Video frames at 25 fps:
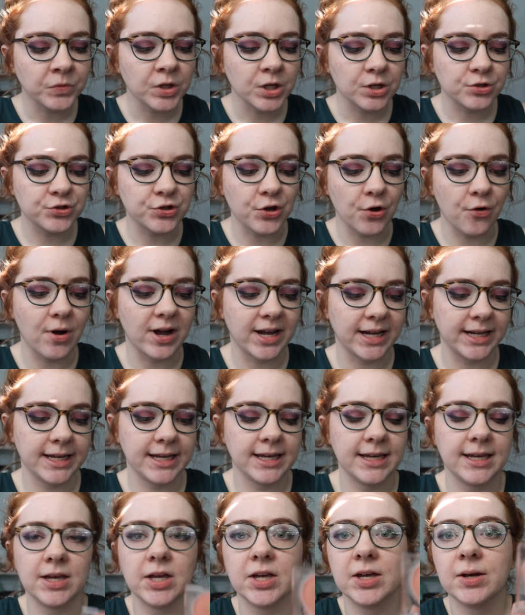So I
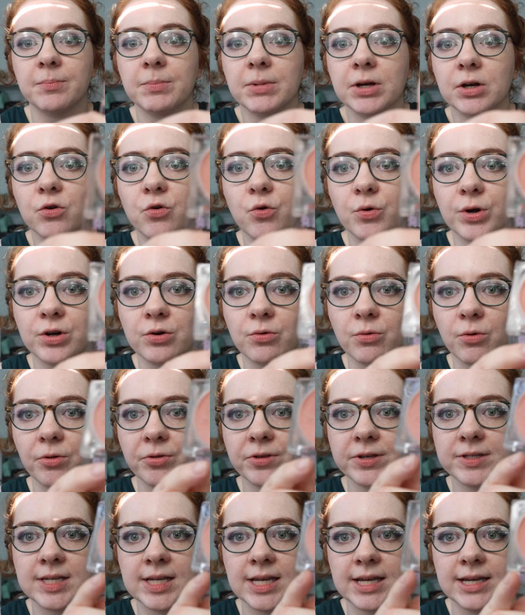am going to roll
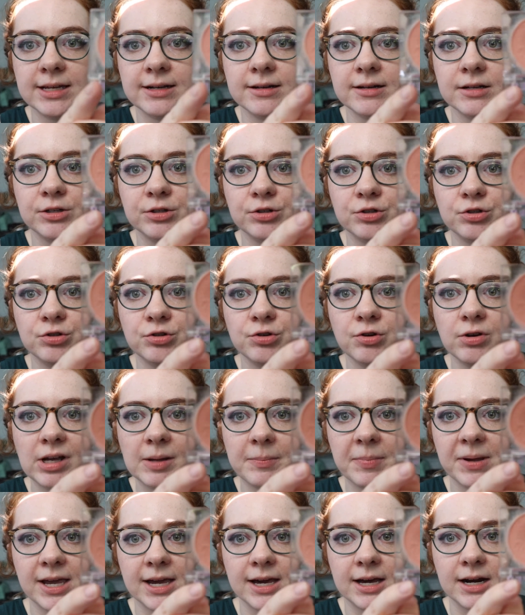this in to
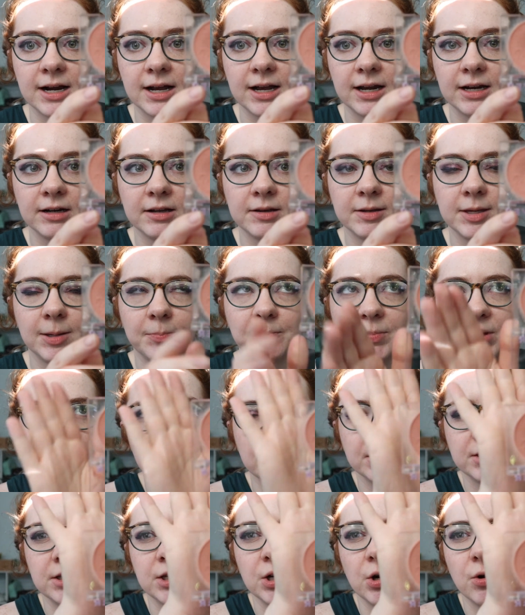hit pan on,
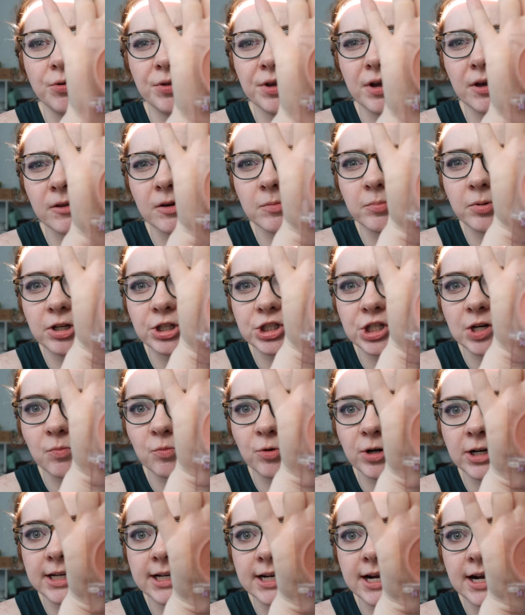because the only other blush I'm
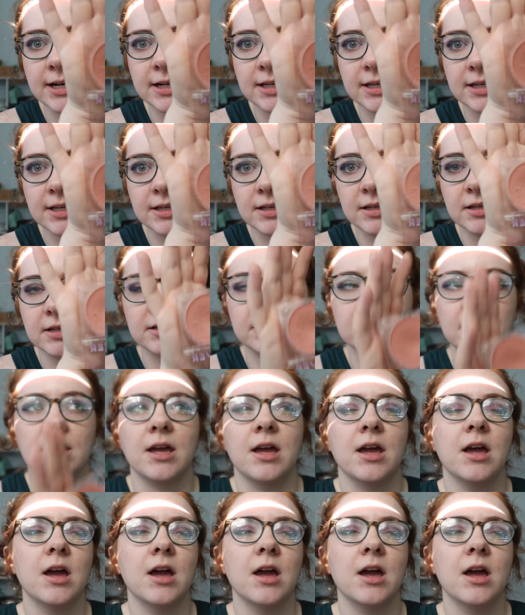working on is